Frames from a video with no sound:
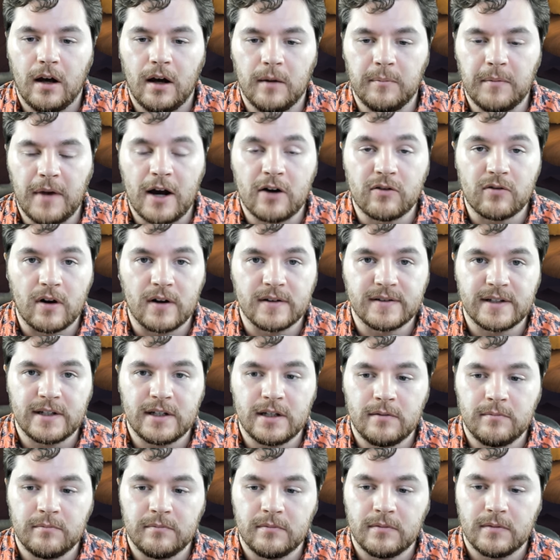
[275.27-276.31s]
Elrond
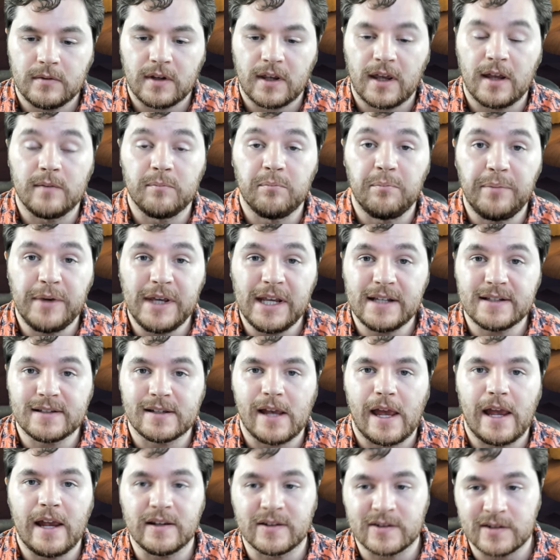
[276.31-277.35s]
team can
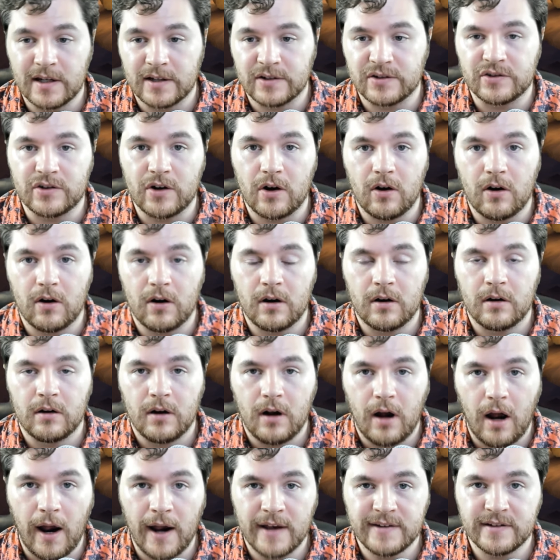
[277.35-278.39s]
beat a 6-star
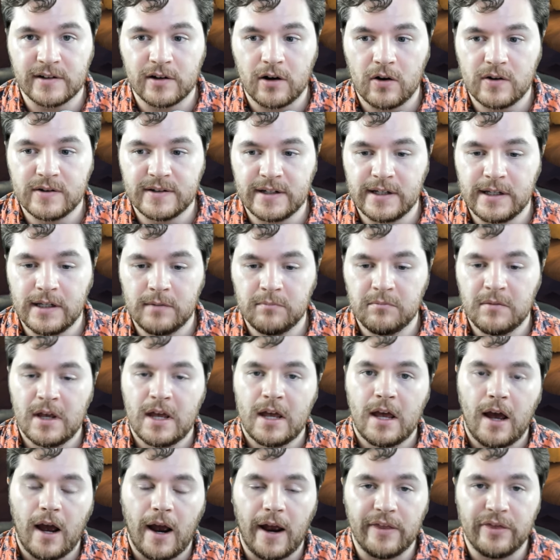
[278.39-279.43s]
Isengard team.
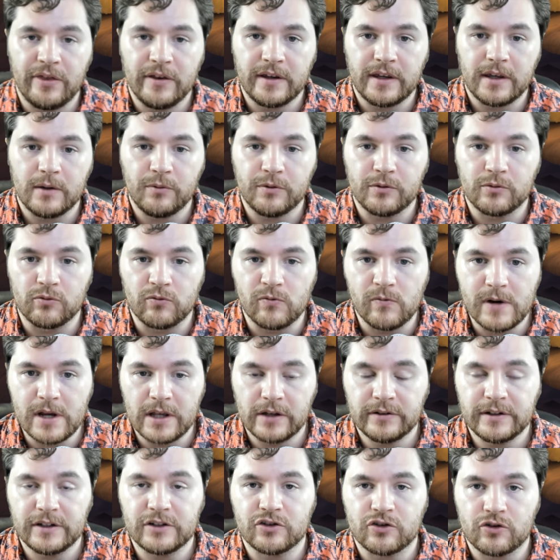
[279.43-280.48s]
I think it would
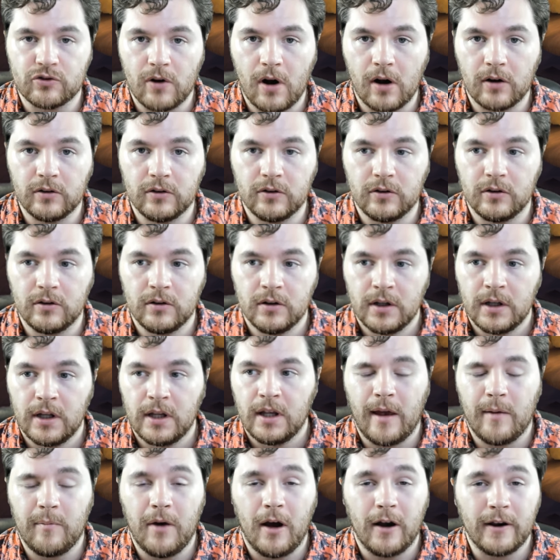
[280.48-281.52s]
really struggle
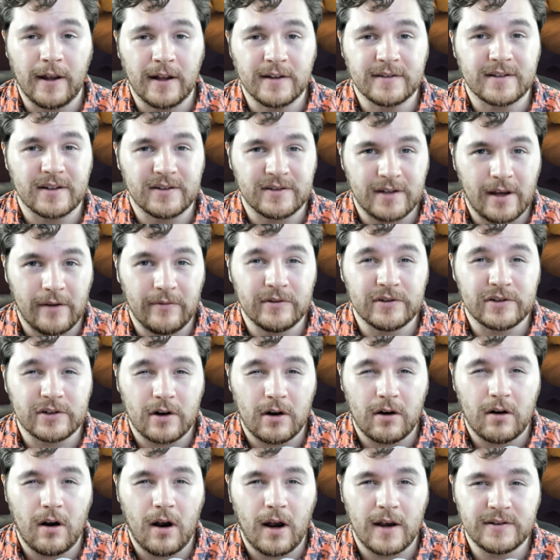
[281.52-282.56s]
against a
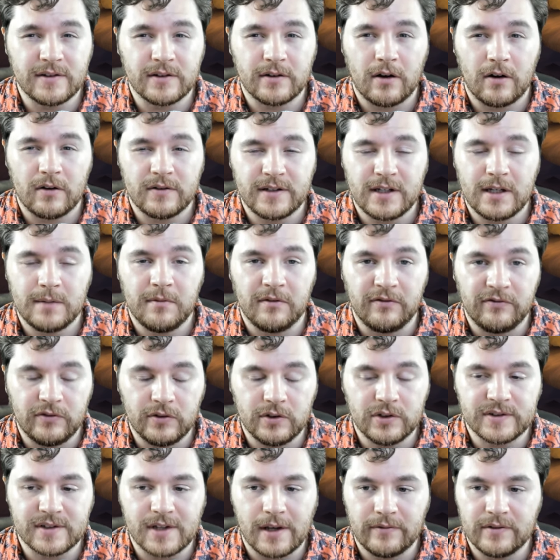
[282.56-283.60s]
7-star Isengard team, a
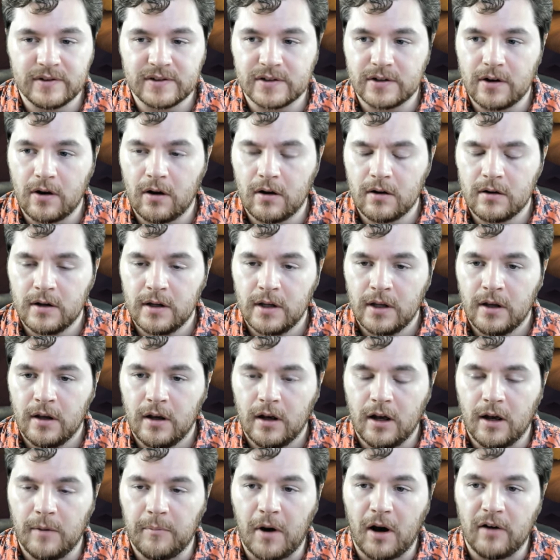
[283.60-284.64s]
full 7-star.
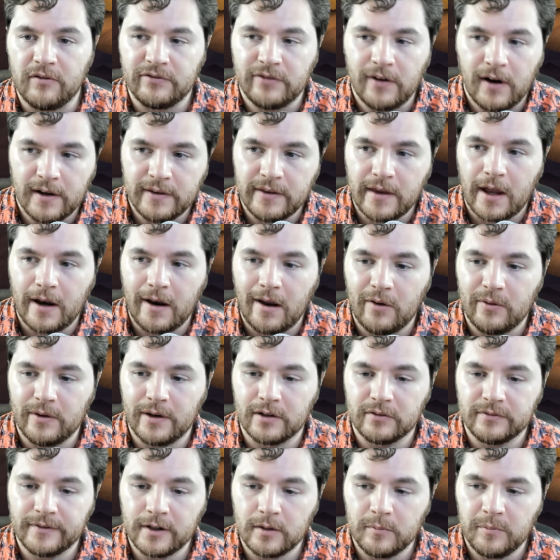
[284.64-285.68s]
I'll find that out
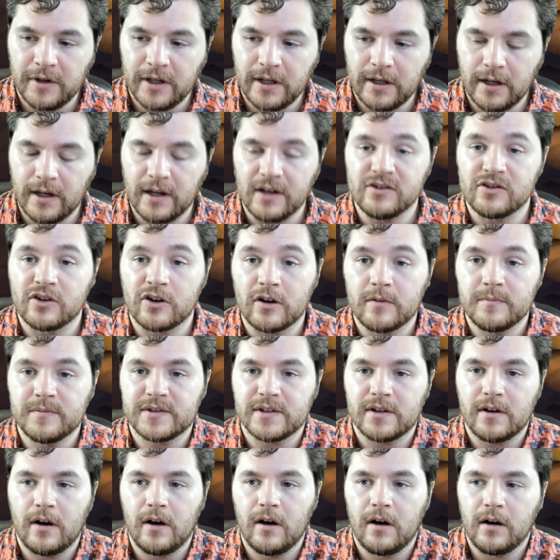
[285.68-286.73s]
in a little bit. In
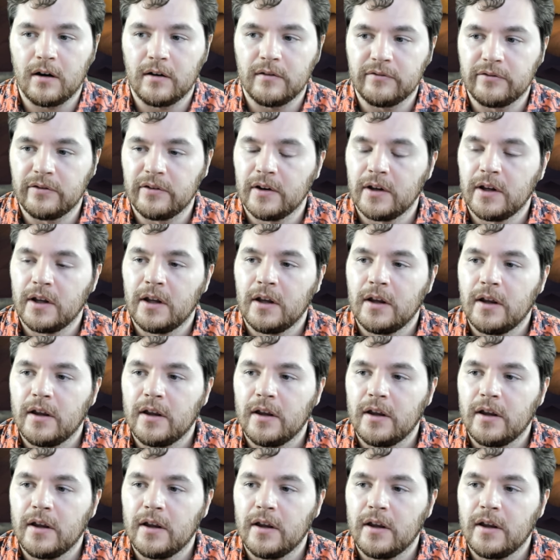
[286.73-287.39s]
terms of